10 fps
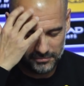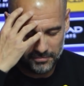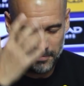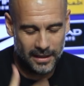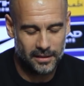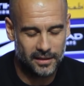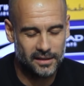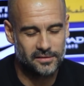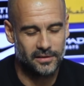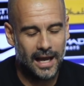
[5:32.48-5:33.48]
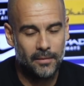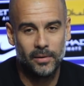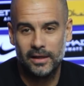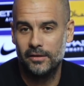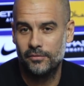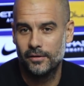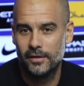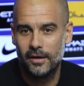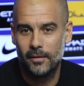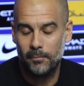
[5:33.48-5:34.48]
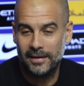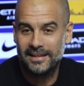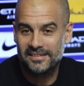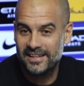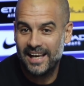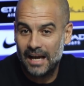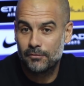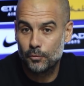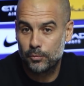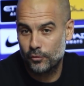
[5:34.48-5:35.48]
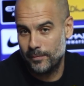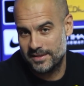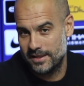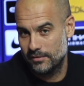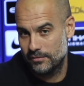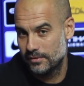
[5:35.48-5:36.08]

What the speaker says: many things that I believe, but still I had to prove myself.